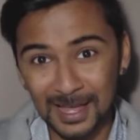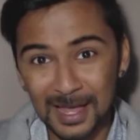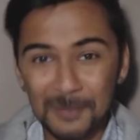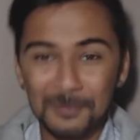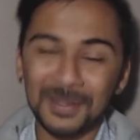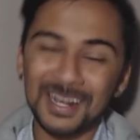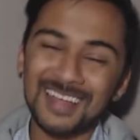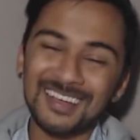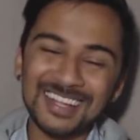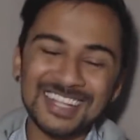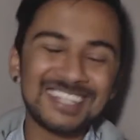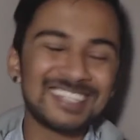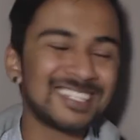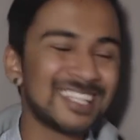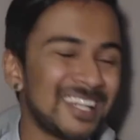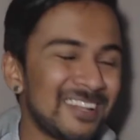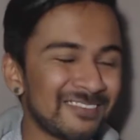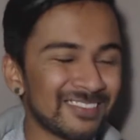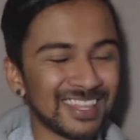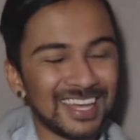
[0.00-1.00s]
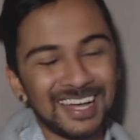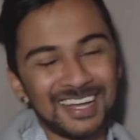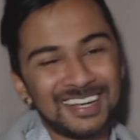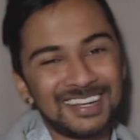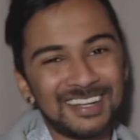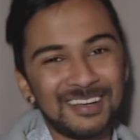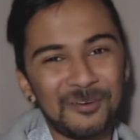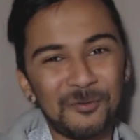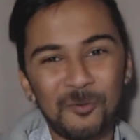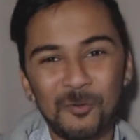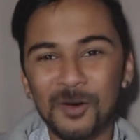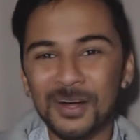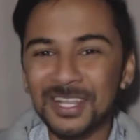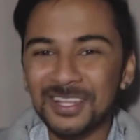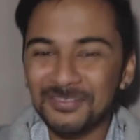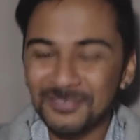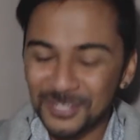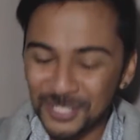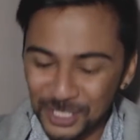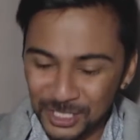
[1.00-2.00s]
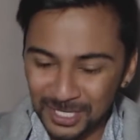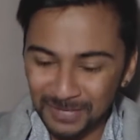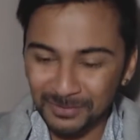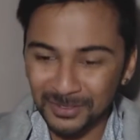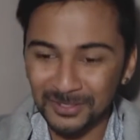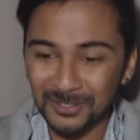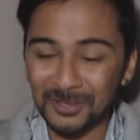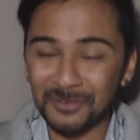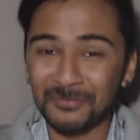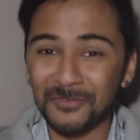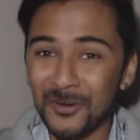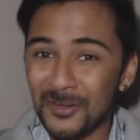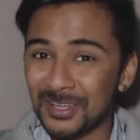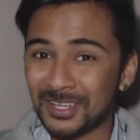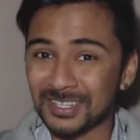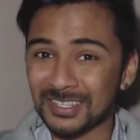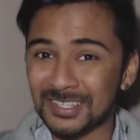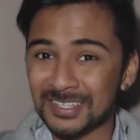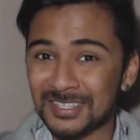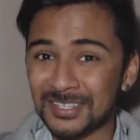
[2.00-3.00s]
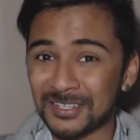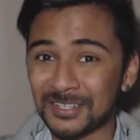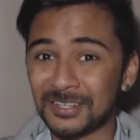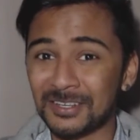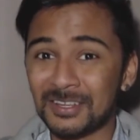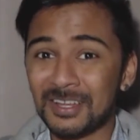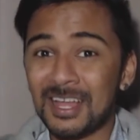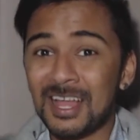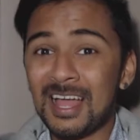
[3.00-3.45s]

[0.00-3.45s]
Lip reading: But now instead of that, what if you shifted your focus to,